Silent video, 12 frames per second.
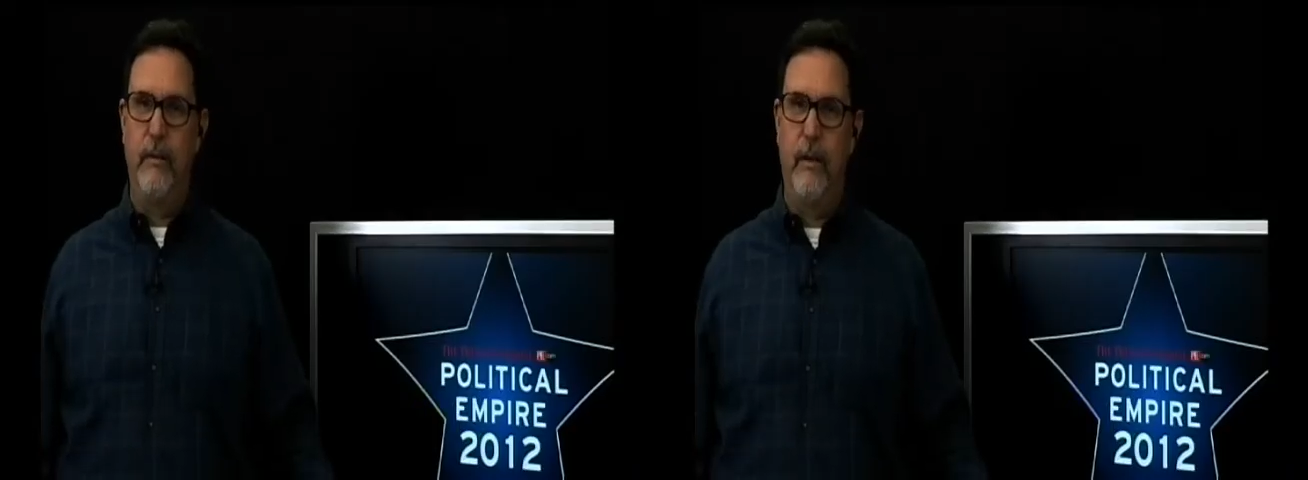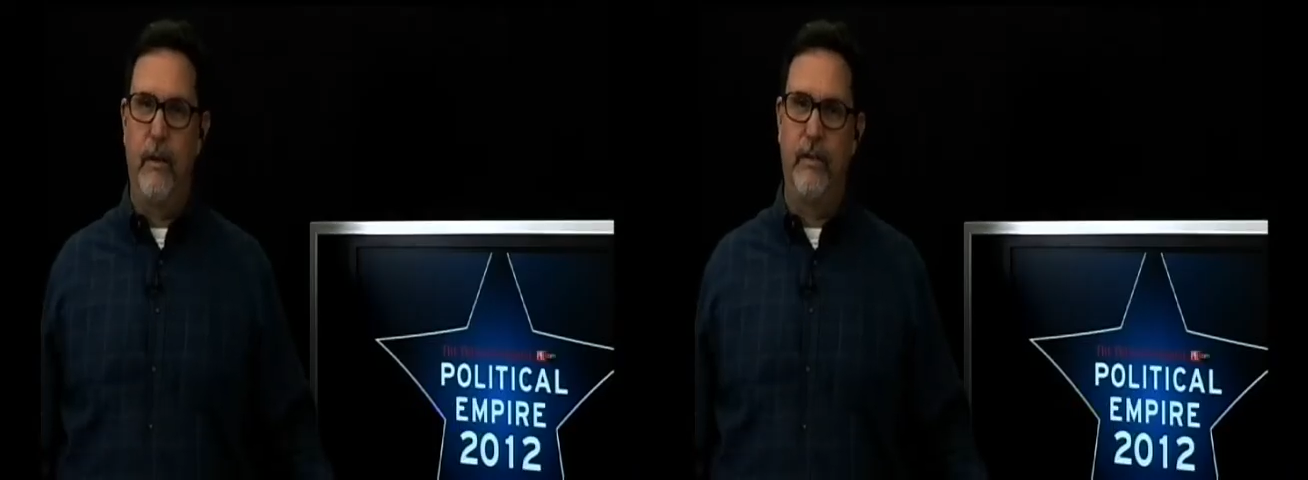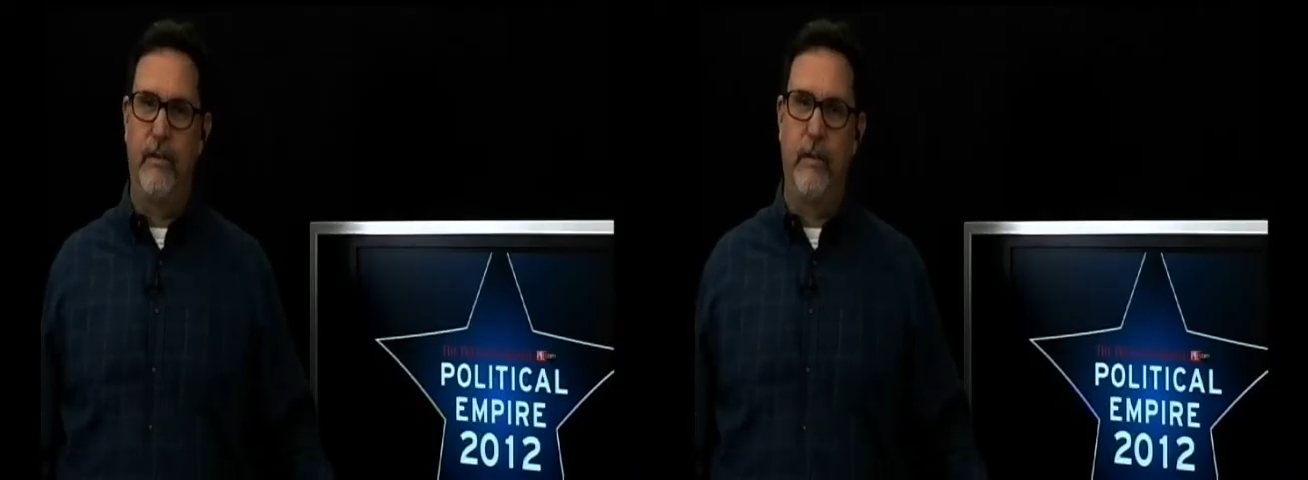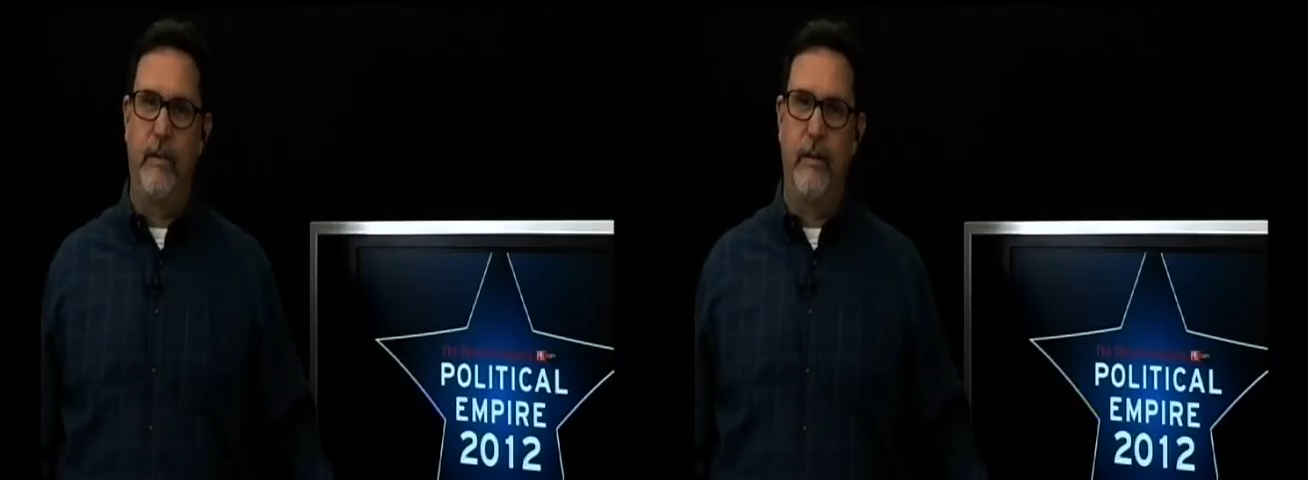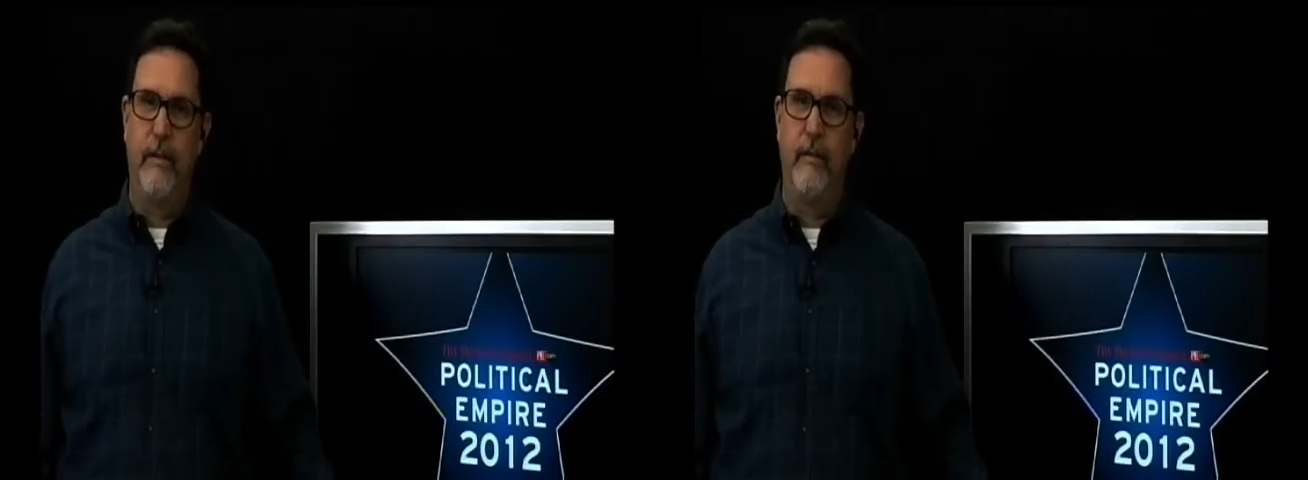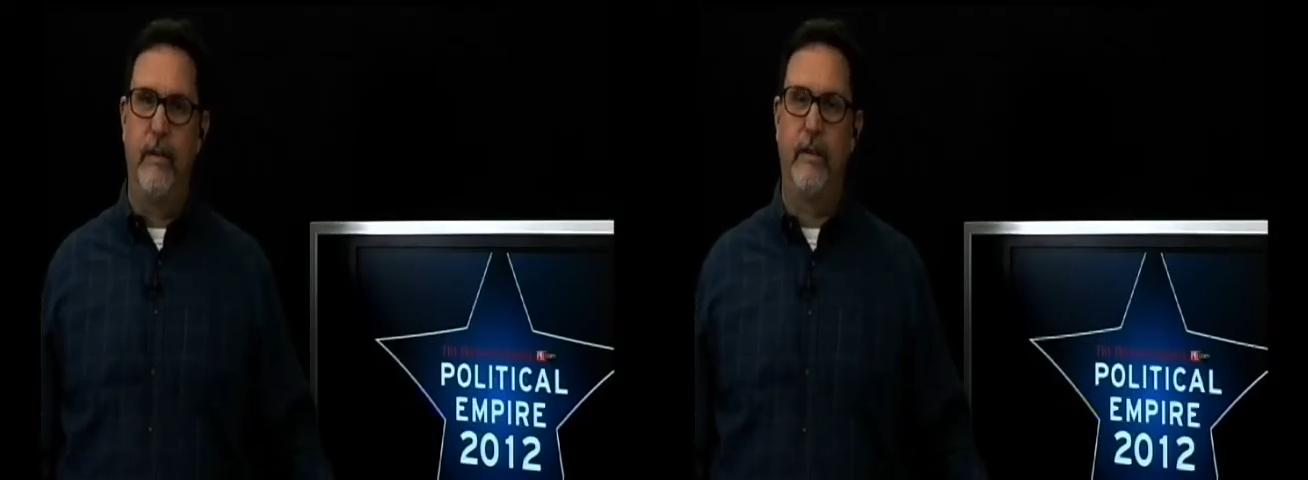wrote a
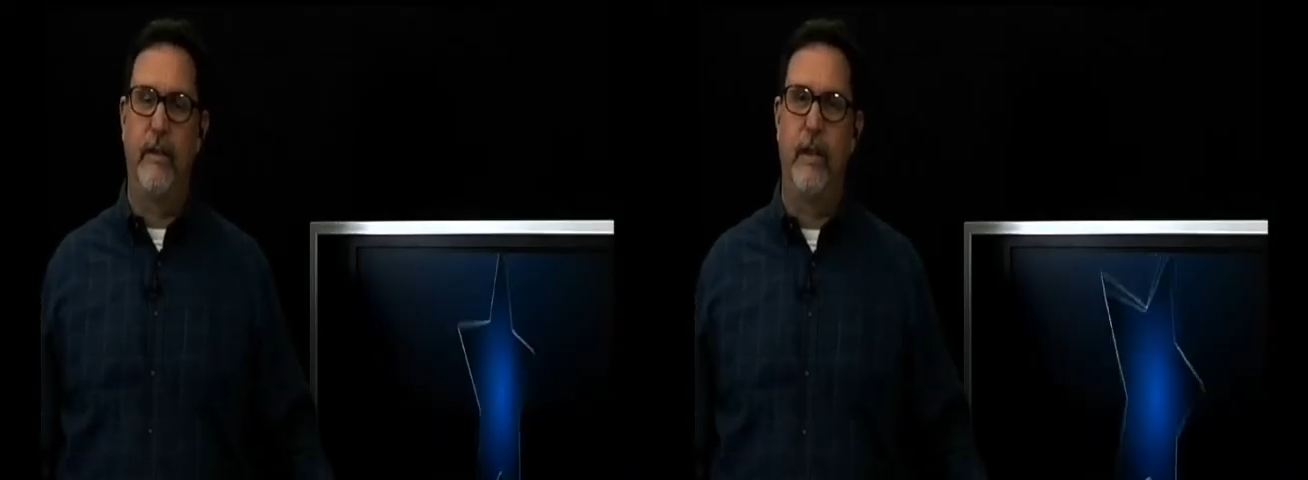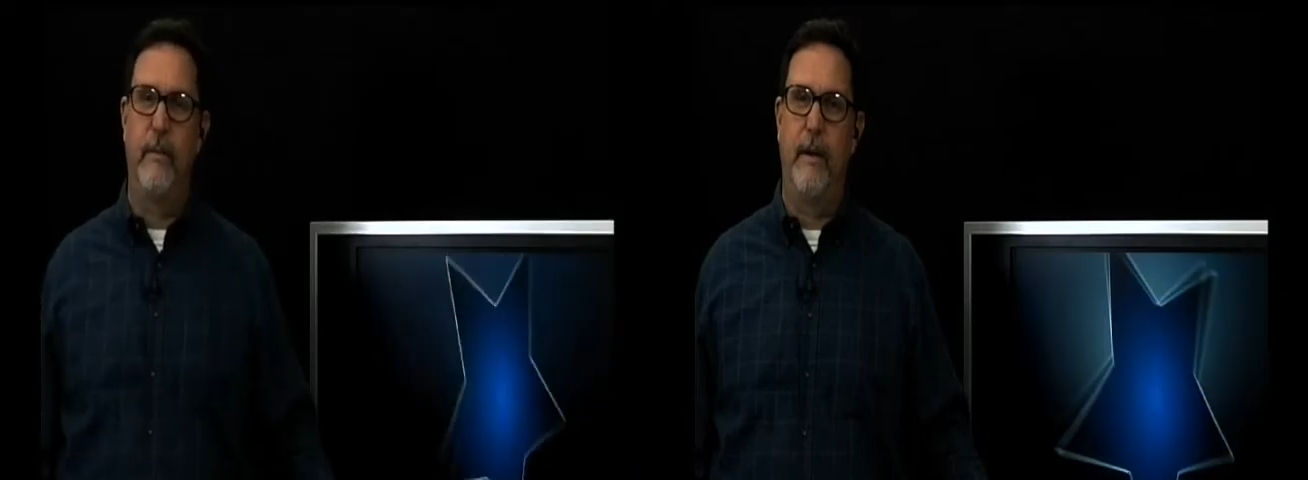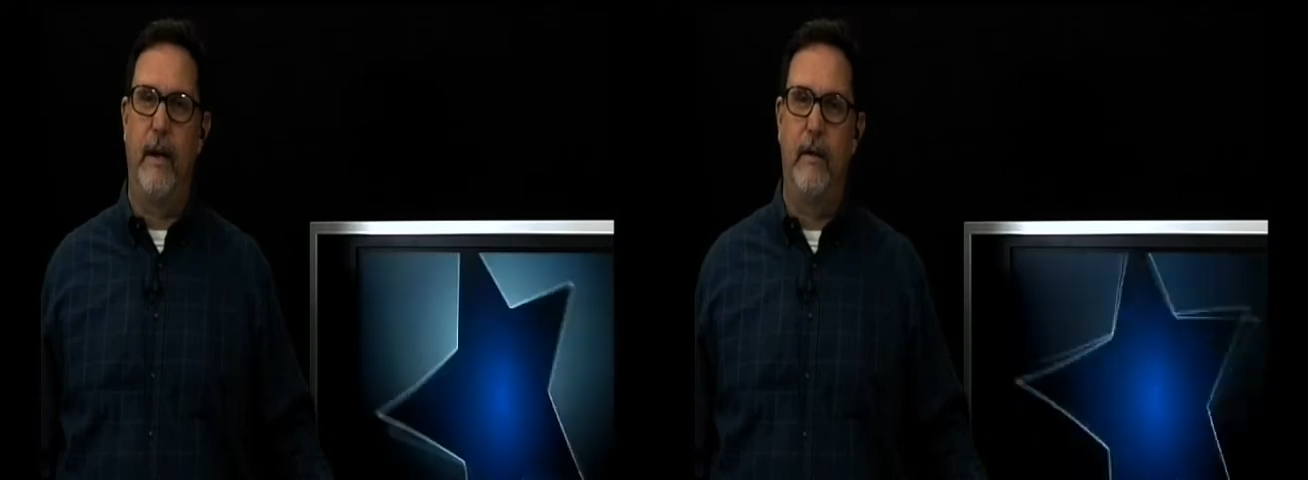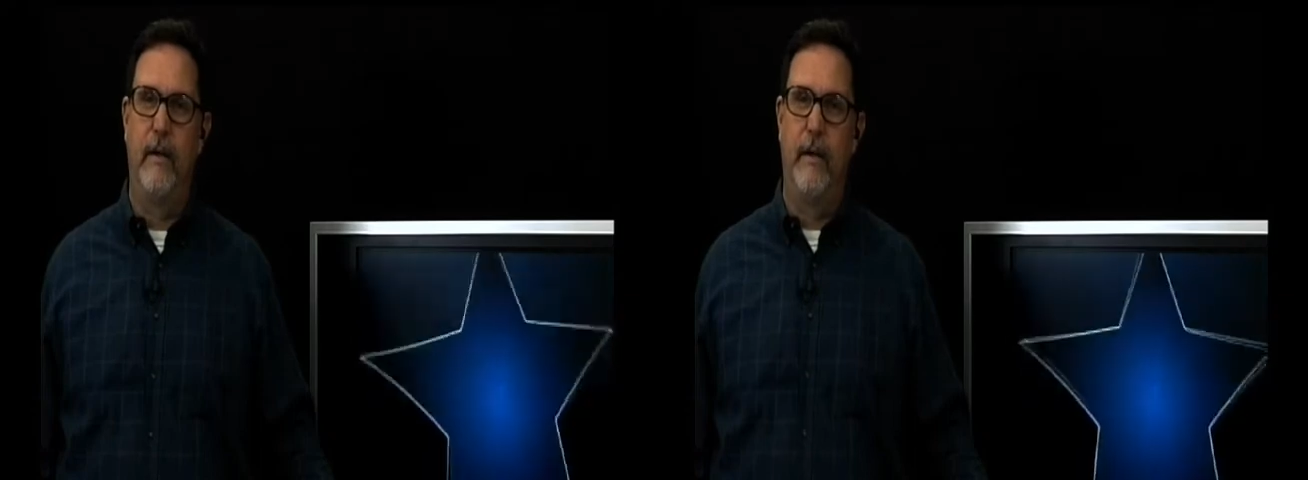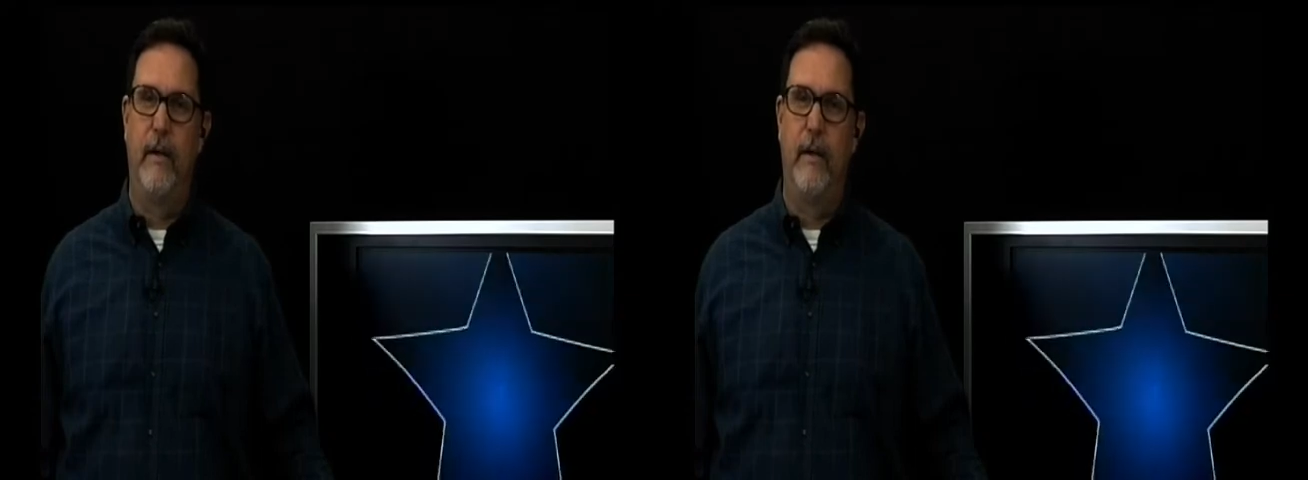story recently about